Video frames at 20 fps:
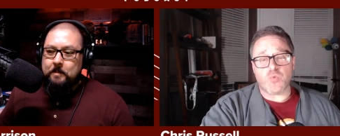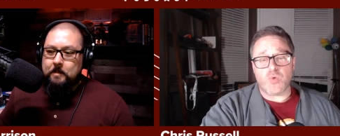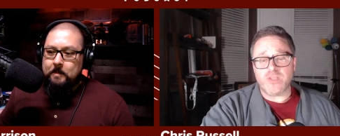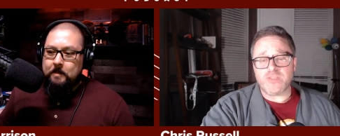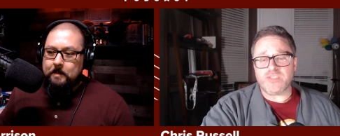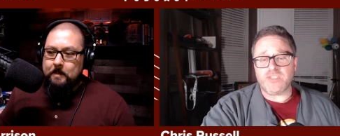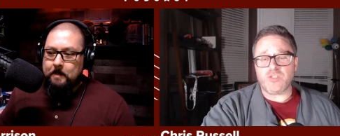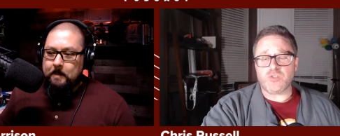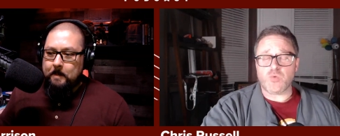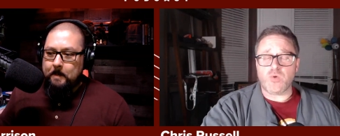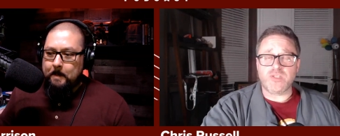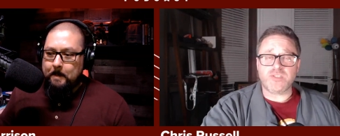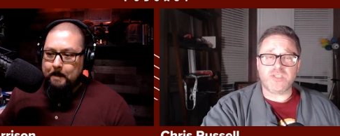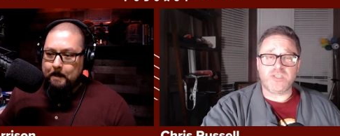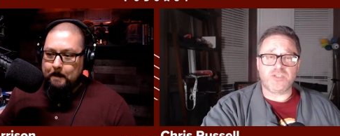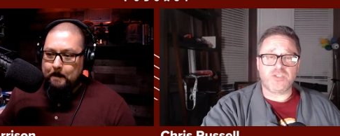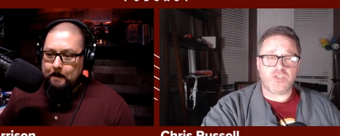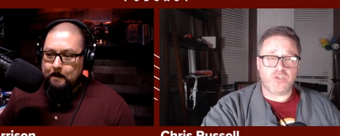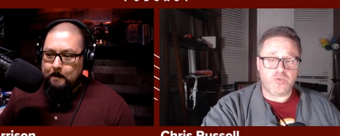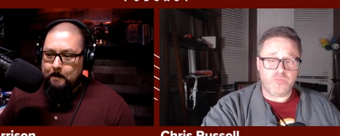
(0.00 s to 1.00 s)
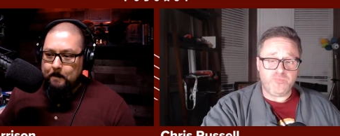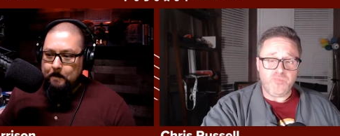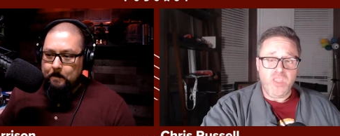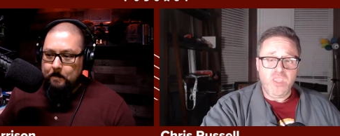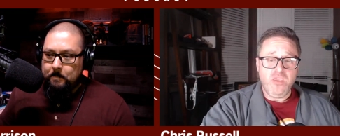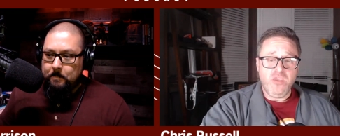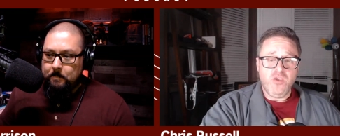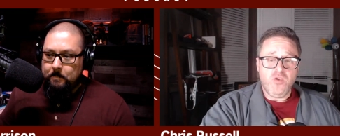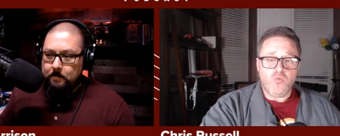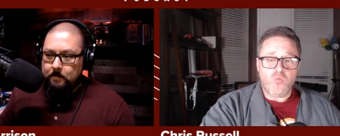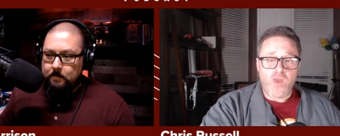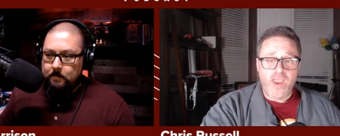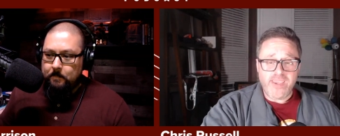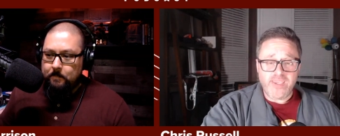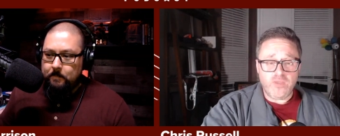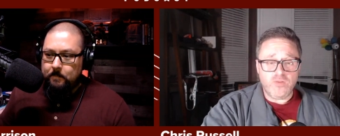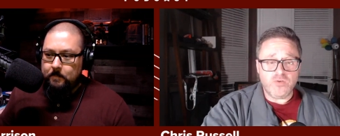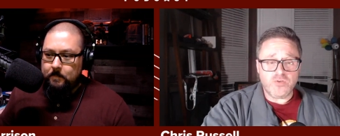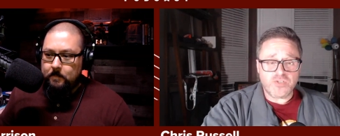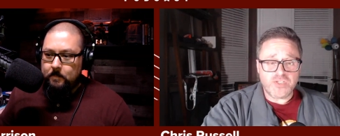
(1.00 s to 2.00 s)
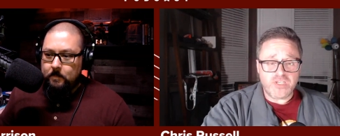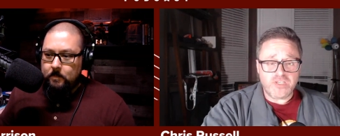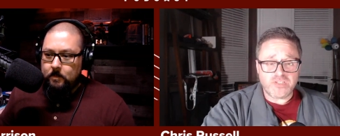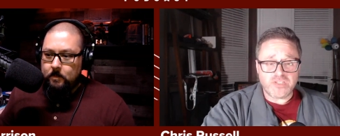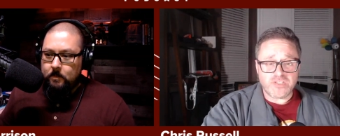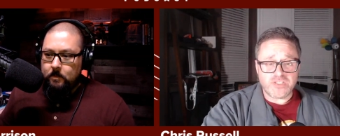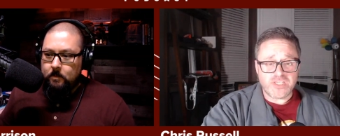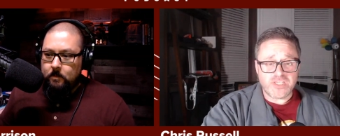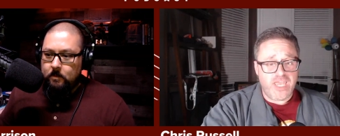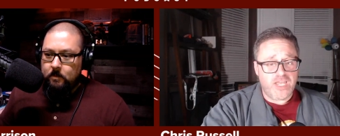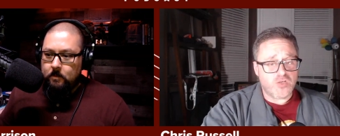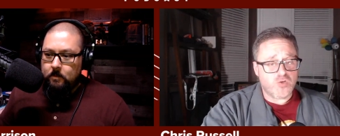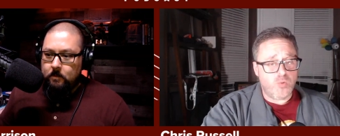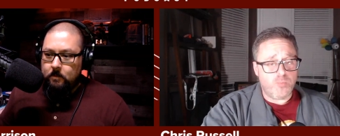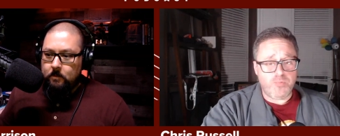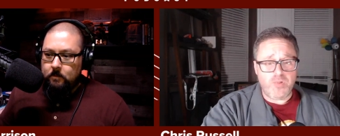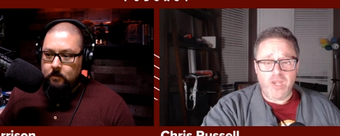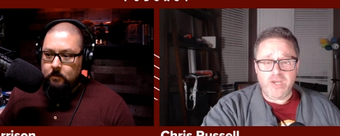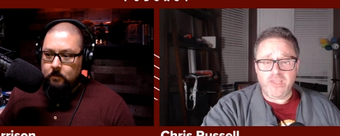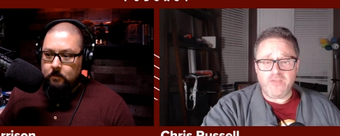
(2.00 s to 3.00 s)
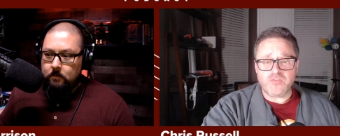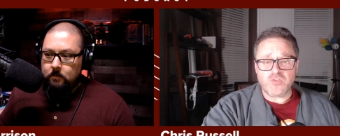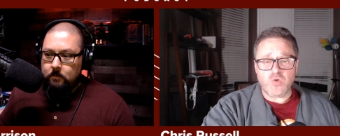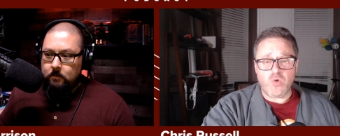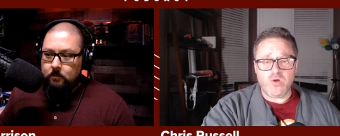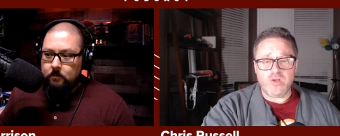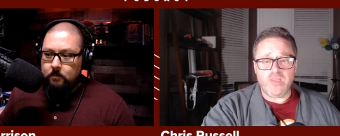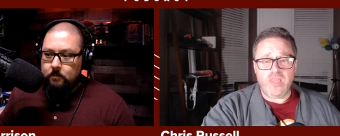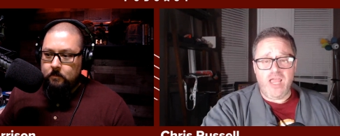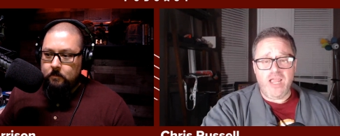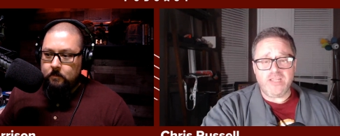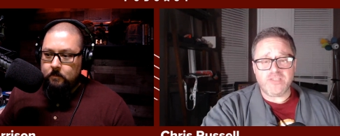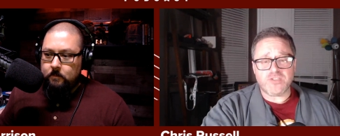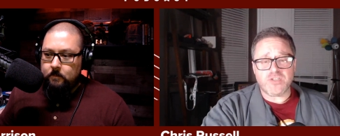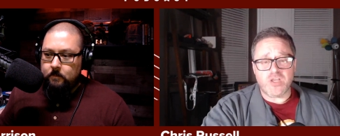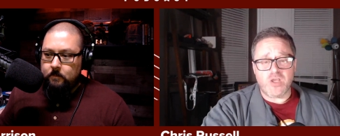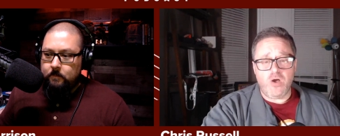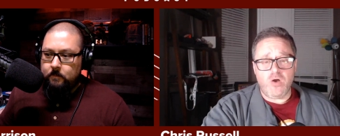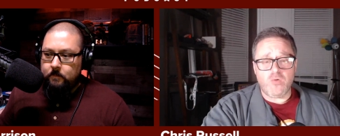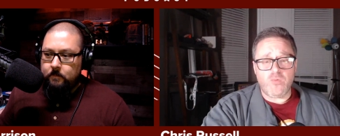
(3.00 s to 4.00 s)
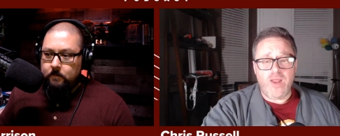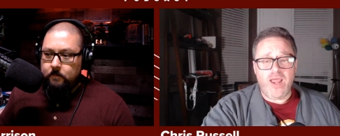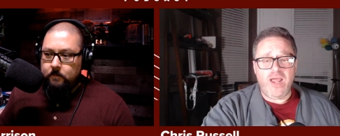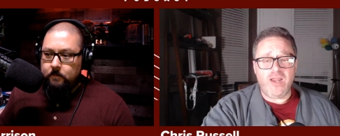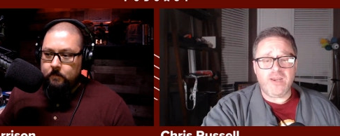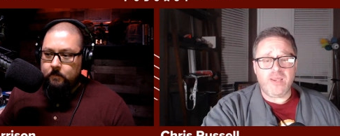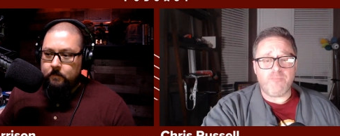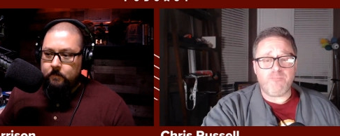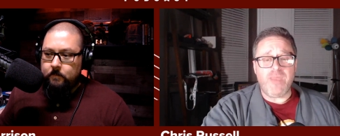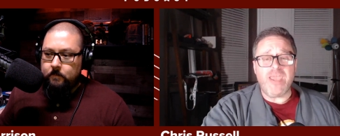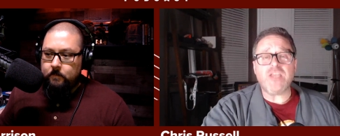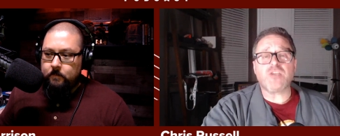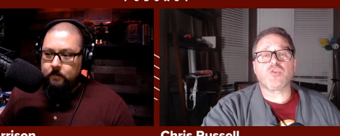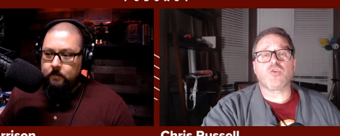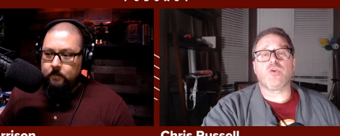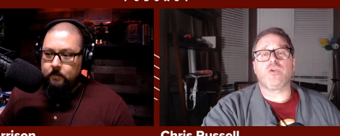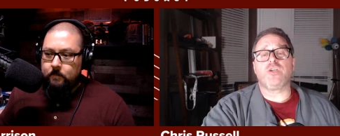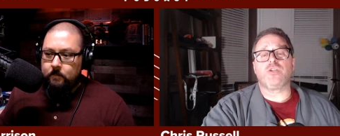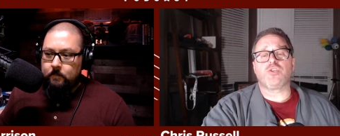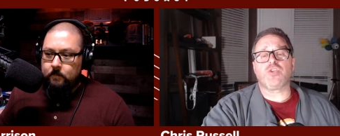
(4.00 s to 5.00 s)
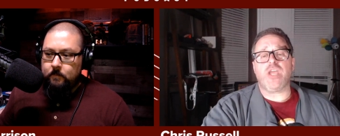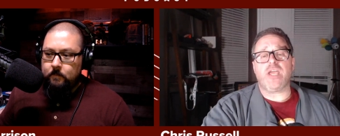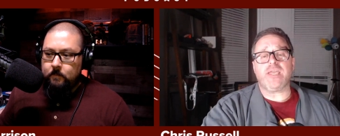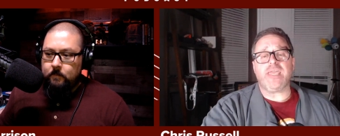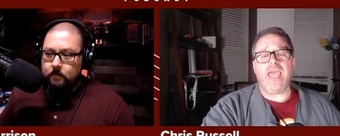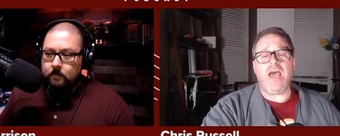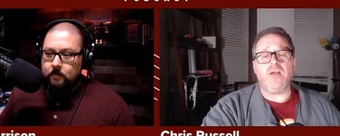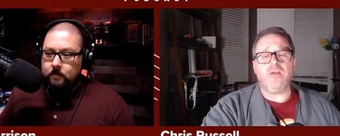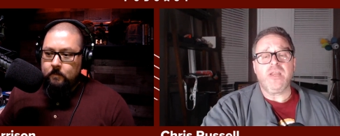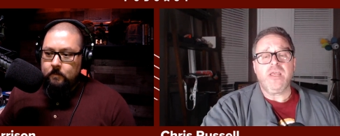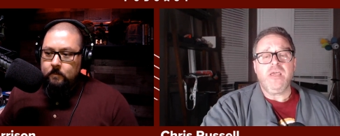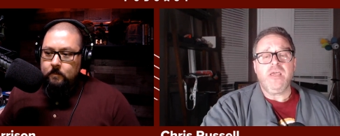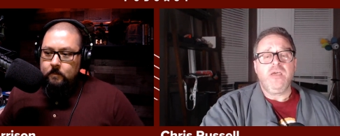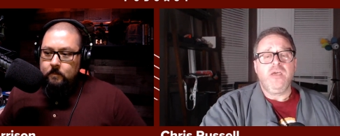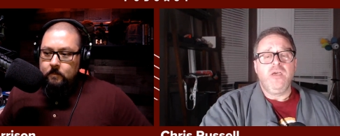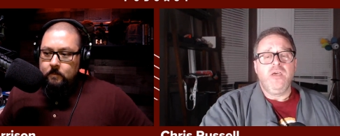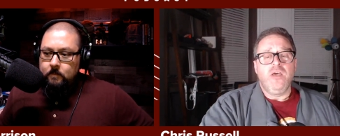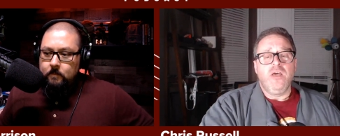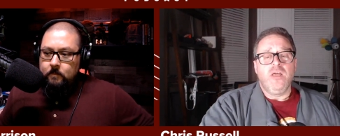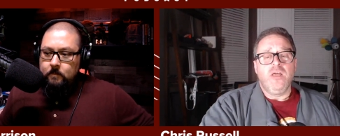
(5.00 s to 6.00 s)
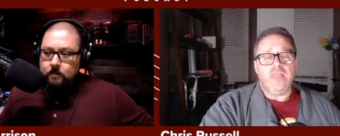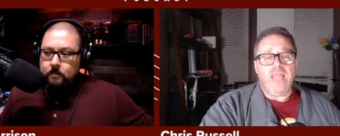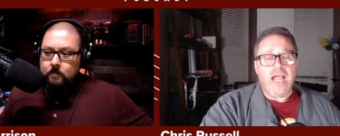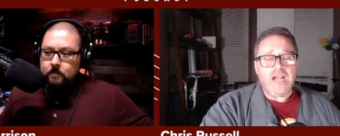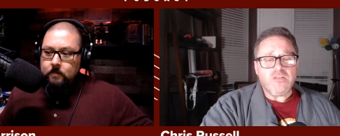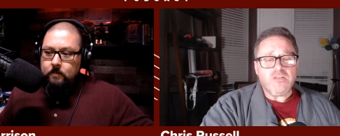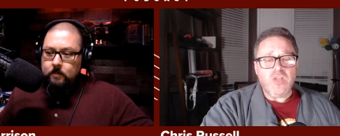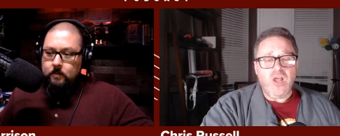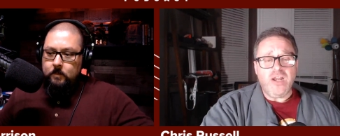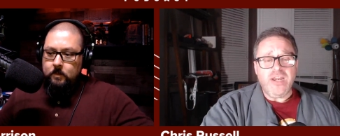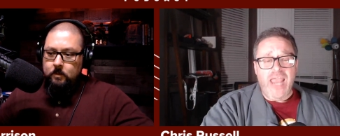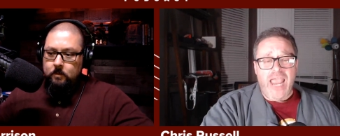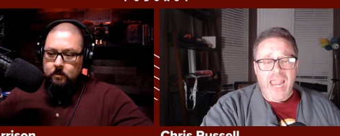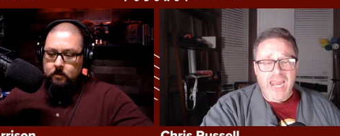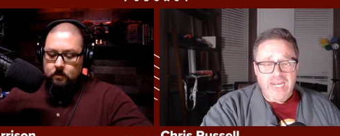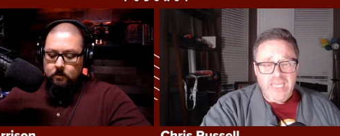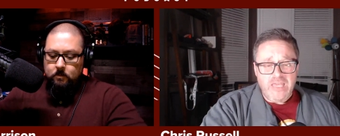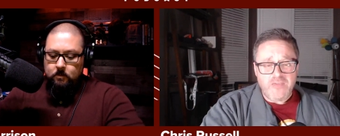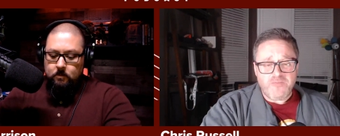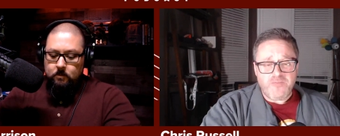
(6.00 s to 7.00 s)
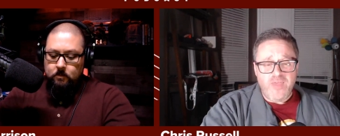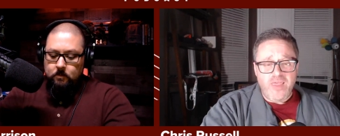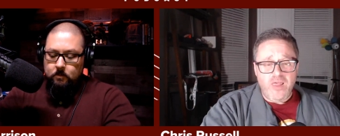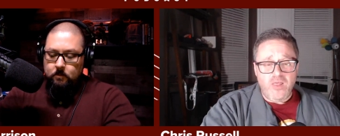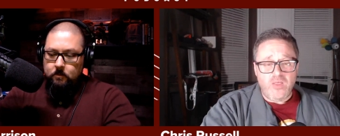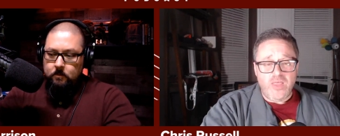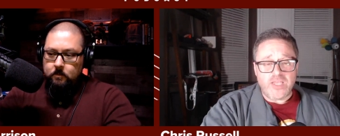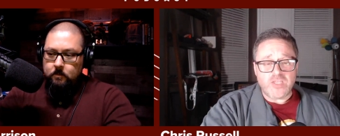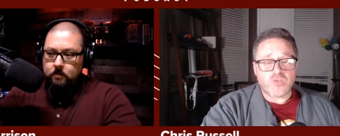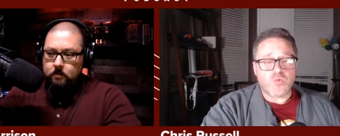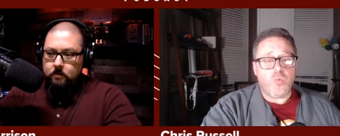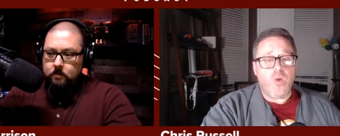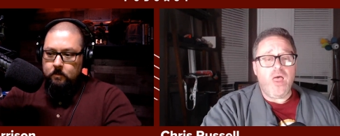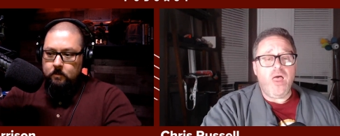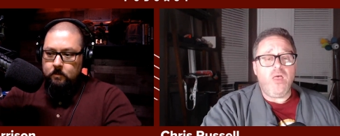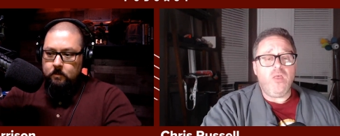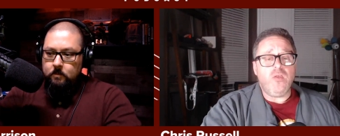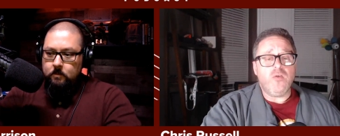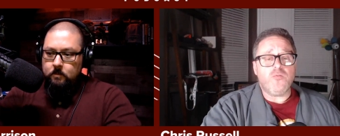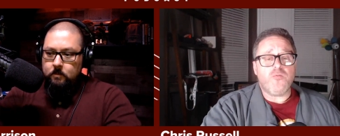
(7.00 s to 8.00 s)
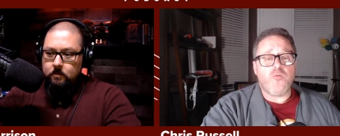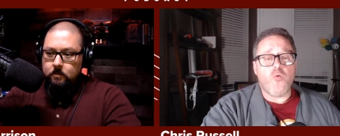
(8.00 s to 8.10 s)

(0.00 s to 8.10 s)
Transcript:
Speaker 1: twenty twenty-two regular season schedule. Plenty of storylines to go around, and make sure you check out Locked On N F L as well